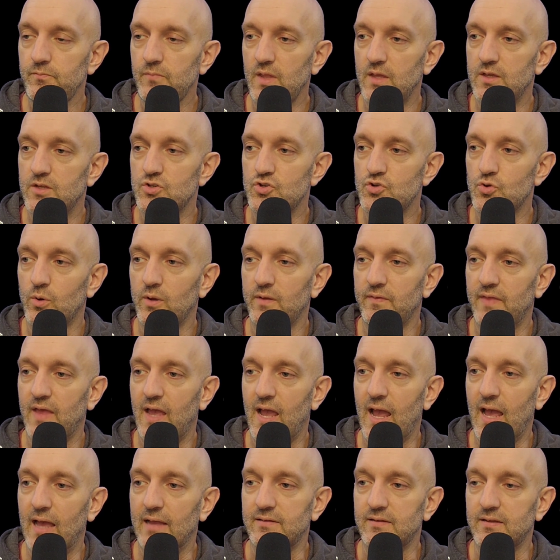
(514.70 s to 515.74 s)
enjoyed
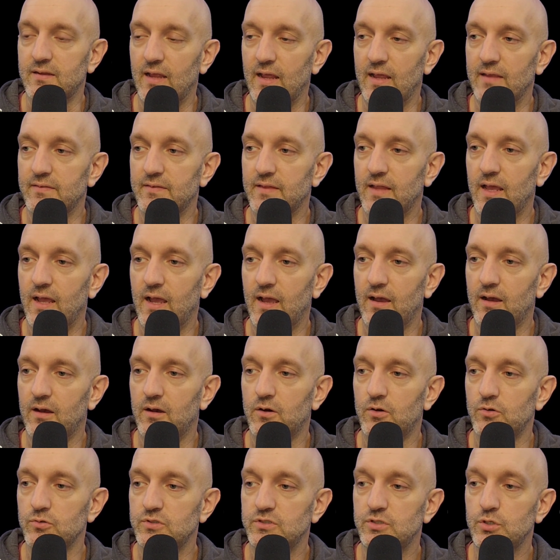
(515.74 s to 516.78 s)
that. And
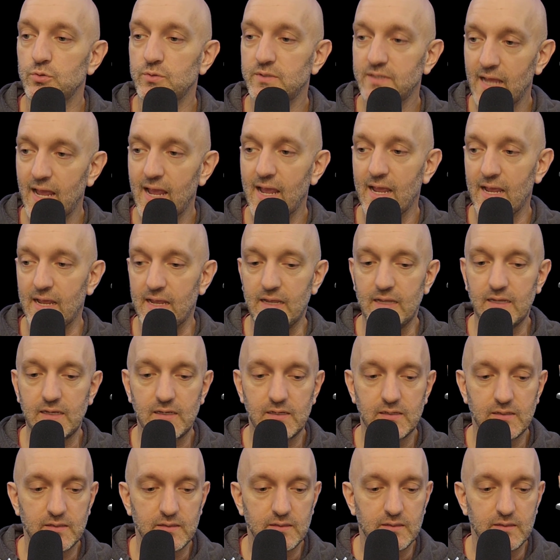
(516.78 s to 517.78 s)
now today